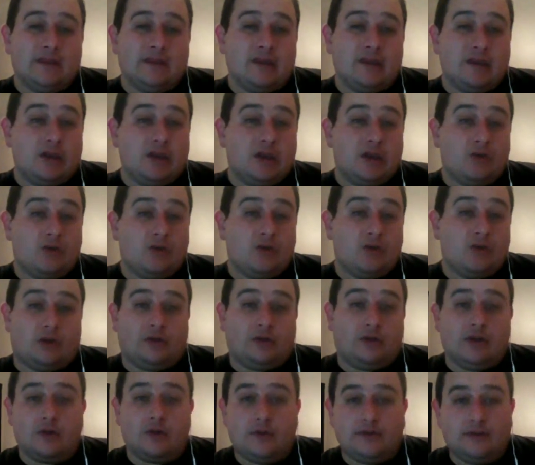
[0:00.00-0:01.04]
you were on a
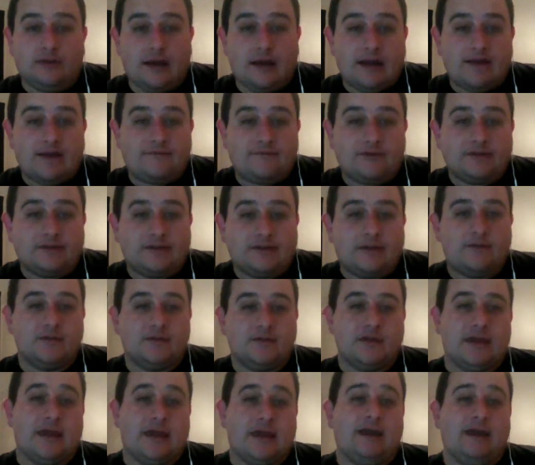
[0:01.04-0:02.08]
liquid diet for
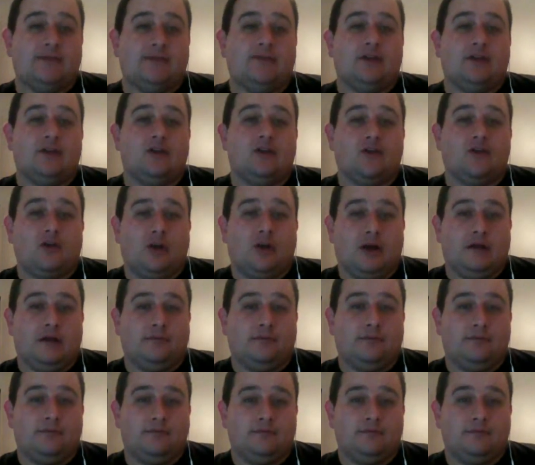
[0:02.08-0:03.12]
7 days, then you're
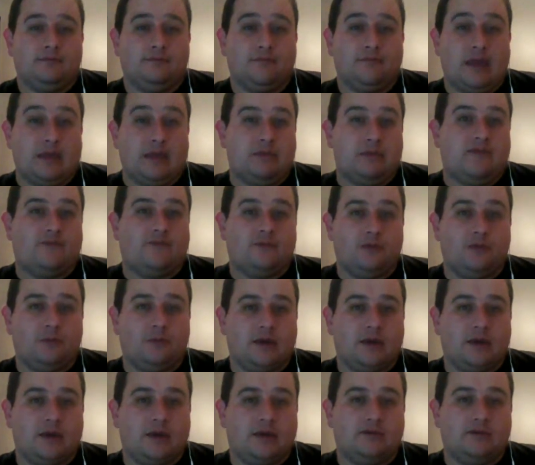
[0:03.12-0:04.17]
on baby food,
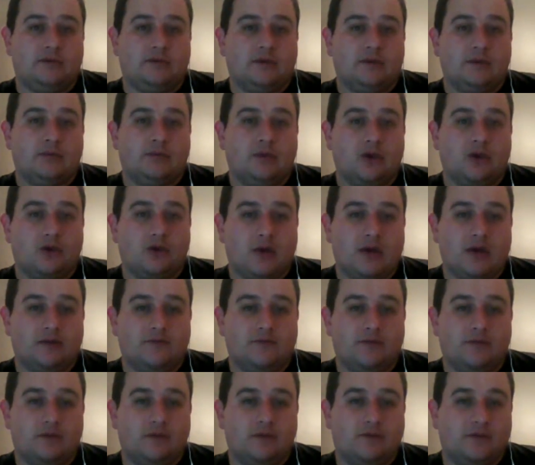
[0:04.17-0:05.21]
basically pureed
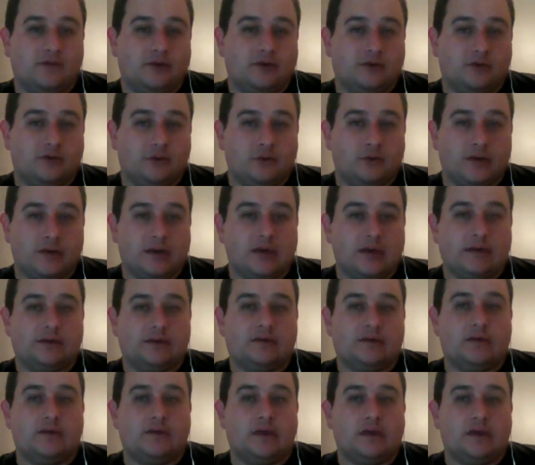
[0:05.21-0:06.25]
food for 2
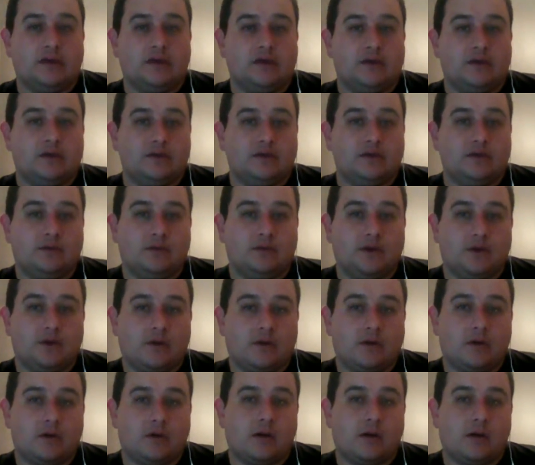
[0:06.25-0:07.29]
weeks, and then you can do low
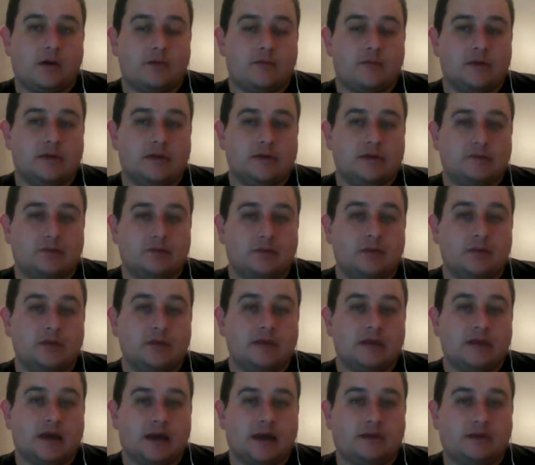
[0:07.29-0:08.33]
carb, and it's
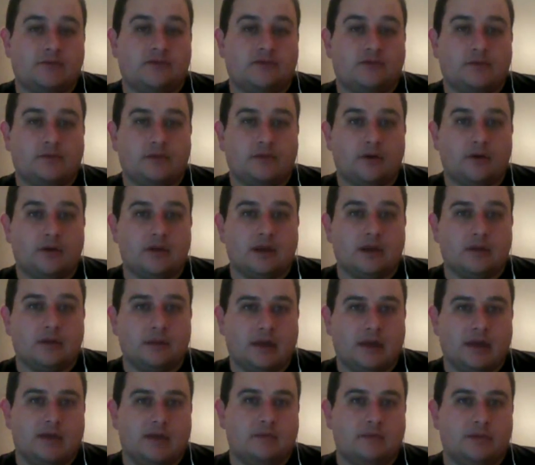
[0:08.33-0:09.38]
really kind of slow getting
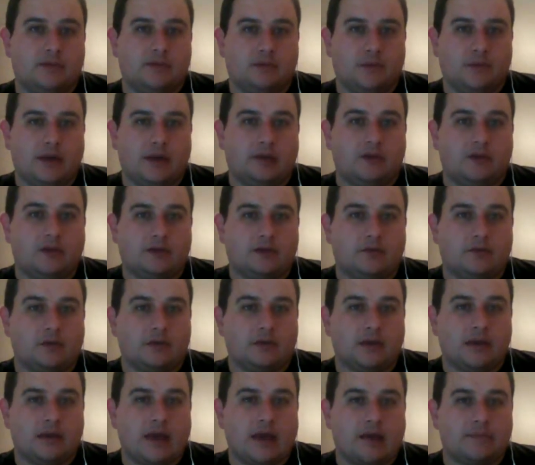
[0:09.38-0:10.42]
back in, but the weight loss
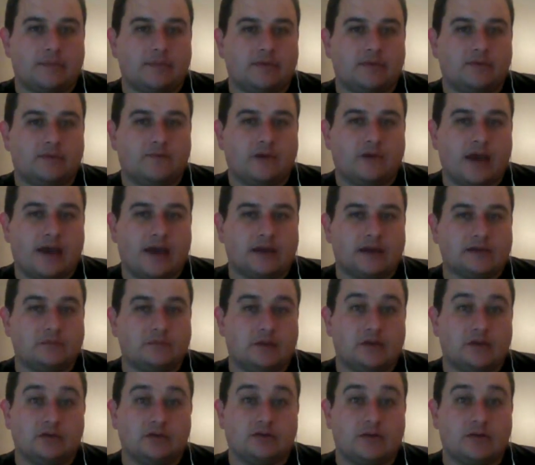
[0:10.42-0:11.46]
really happens fast
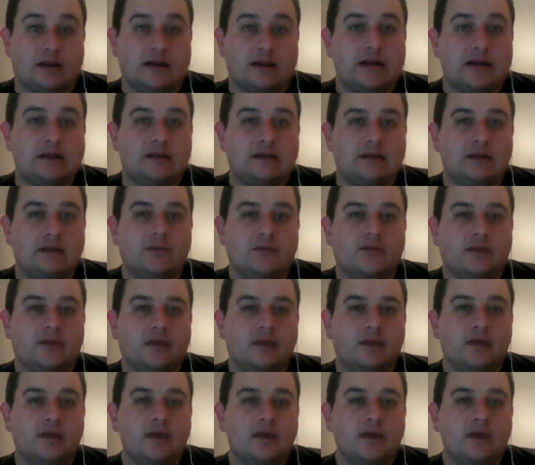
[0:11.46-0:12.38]
because you're not eating anything.